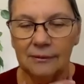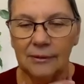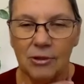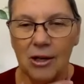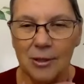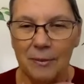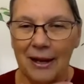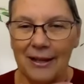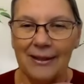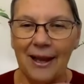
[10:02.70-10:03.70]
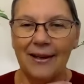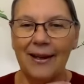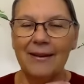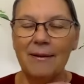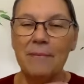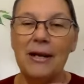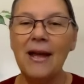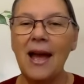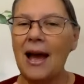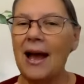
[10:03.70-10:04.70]
don't talk to me like that.
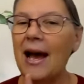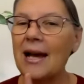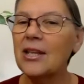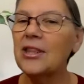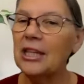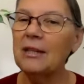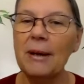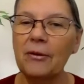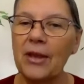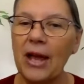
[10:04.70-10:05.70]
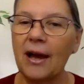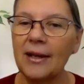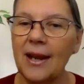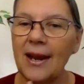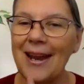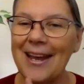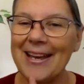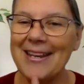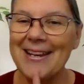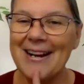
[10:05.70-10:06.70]
But I had to think about that.
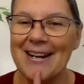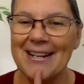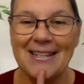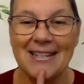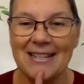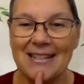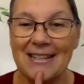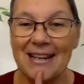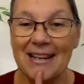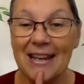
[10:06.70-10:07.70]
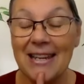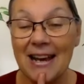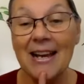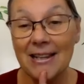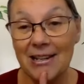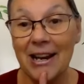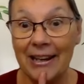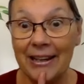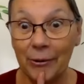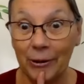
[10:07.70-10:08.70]
And I didn't, yeah, I got
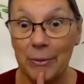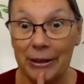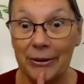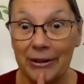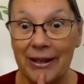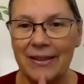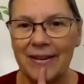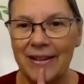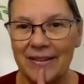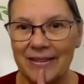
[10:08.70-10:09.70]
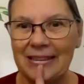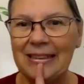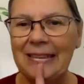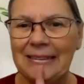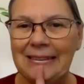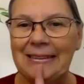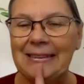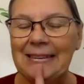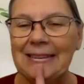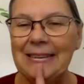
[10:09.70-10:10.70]
angry about it. And then I got thinking,
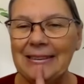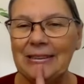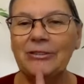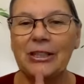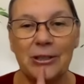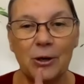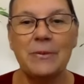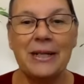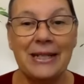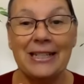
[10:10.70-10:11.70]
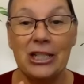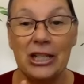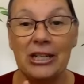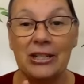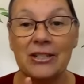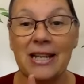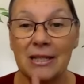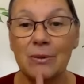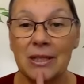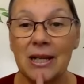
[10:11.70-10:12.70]
oh, if I don't make any changes,
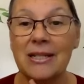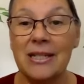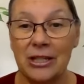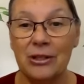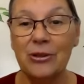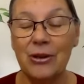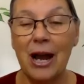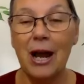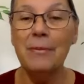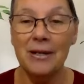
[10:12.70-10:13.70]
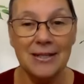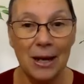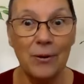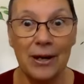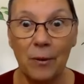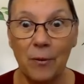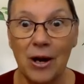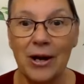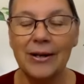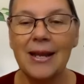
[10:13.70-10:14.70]
that's what's continuing to happen. Is that what I
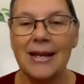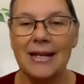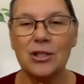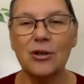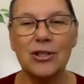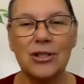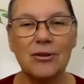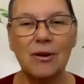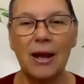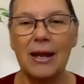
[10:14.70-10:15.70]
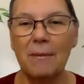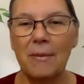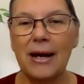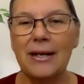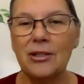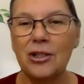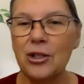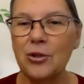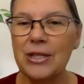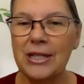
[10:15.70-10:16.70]
want? Am I
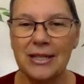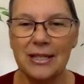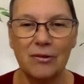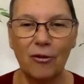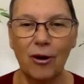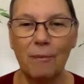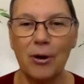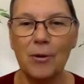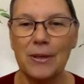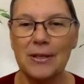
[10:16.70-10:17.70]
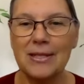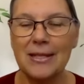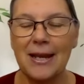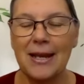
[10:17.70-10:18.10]
using this for a purpose,